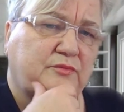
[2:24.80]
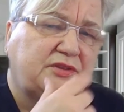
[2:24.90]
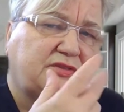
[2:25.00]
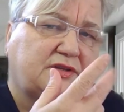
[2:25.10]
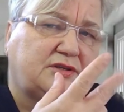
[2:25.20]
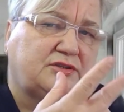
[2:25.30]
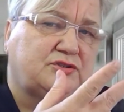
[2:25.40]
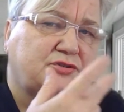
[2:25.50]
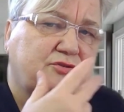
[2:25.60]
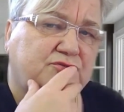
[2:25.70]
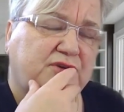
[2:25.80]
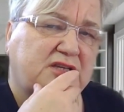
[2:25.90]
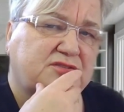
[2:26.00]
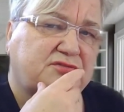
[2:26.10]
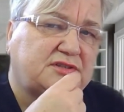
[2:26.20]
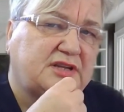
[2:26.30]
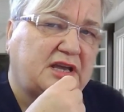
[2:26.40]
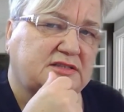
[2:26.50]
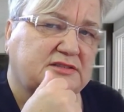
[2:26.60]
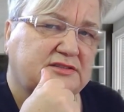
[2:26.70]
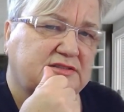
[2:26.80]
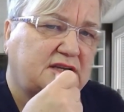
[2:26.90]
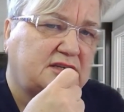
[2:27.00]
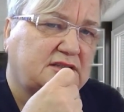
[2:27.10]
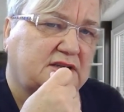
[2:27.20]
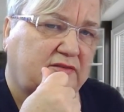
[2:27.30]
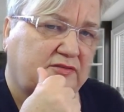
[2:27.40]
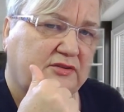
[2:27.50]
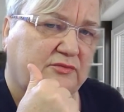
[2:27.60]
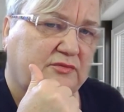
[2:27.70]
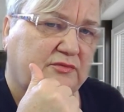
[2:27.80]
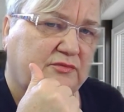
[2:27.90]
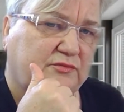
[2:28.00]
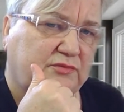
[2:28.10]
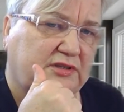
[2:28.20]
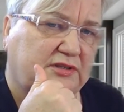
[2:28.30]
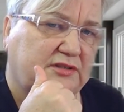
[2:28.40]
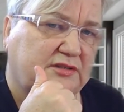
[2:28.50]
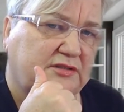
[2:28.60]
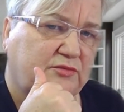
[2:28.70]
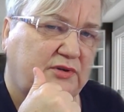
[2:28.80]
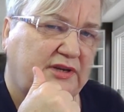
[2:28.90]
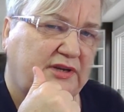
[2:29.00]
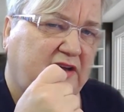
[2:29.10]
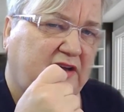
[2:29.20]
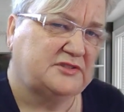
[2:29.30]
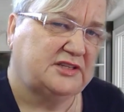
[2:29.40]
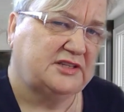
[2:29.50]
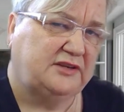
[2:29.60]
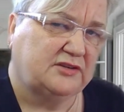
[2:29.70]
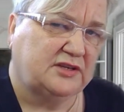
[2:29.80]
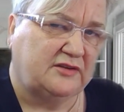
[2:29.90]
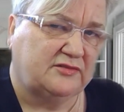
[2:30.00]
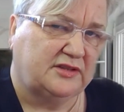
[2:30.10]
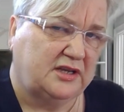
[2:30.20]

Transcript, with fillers: the two transfer taxes, does that cover the 1.5%? Even cover that?